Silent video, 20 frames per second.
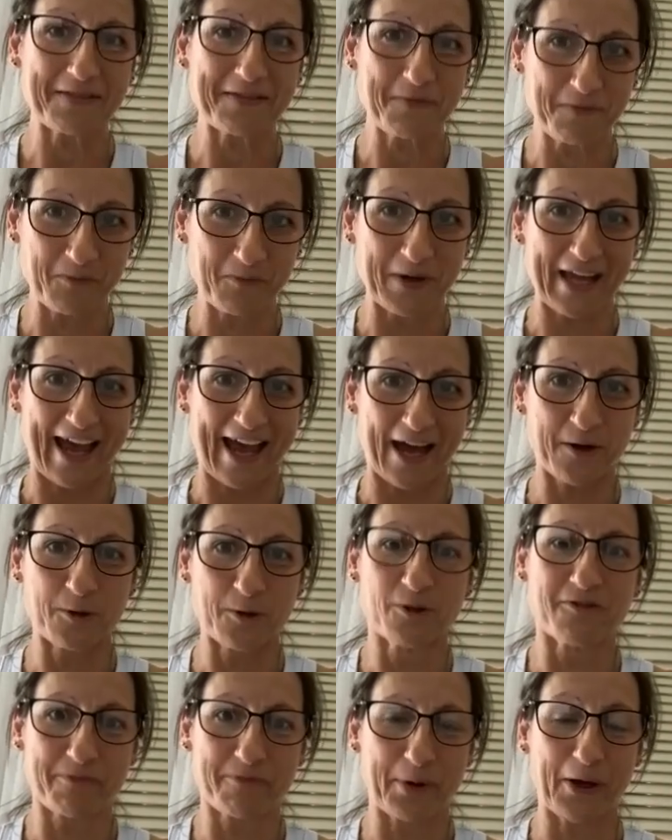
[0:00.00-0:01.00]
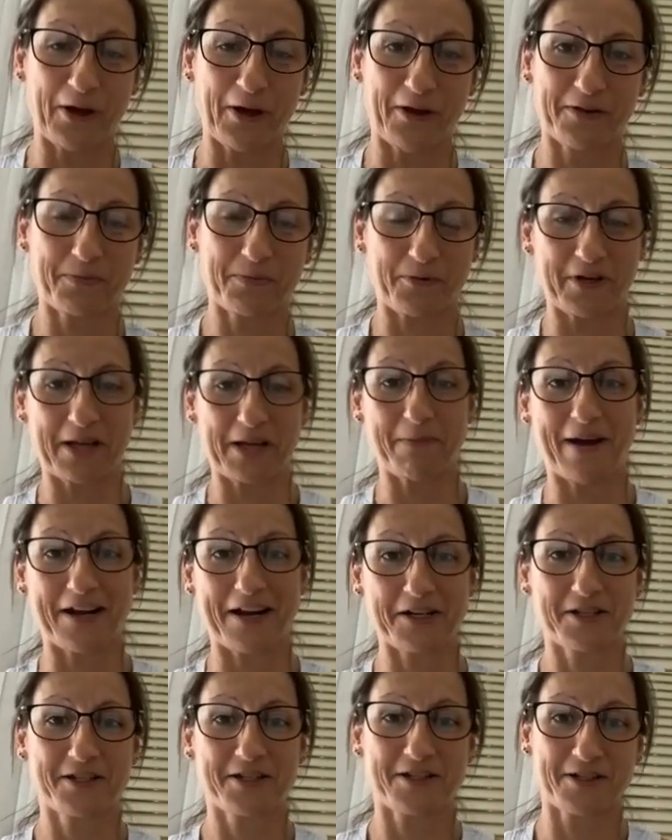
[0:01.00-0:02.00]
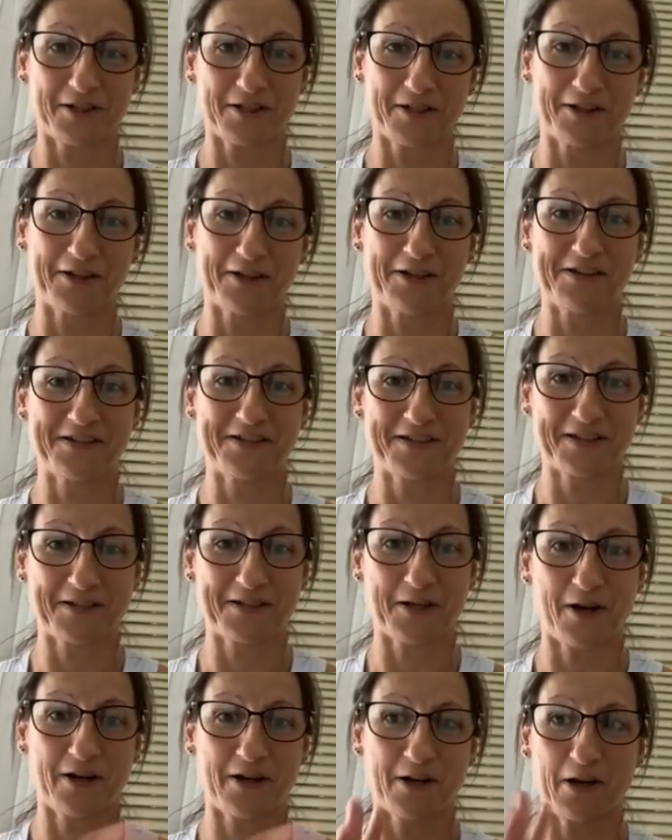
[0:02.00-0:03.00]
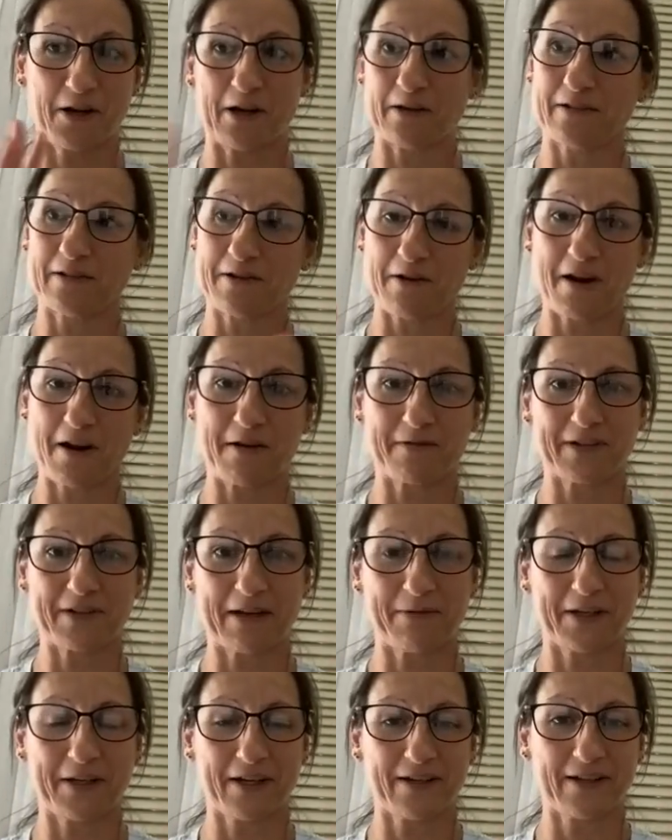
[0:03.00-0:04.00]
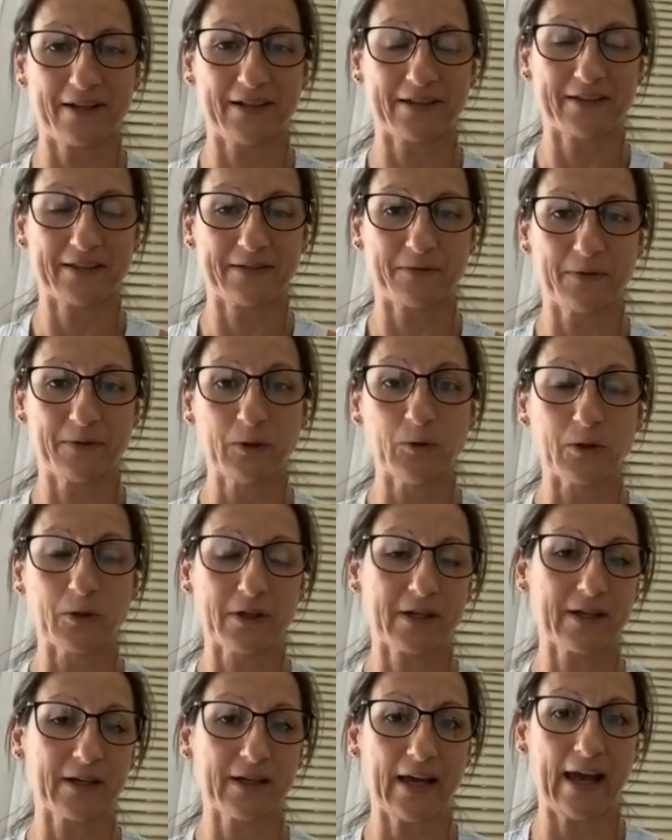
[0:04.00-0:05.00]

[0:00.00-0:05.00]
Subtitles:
we had all of Perth pretty much to just kind of go, all right, where are we going to look?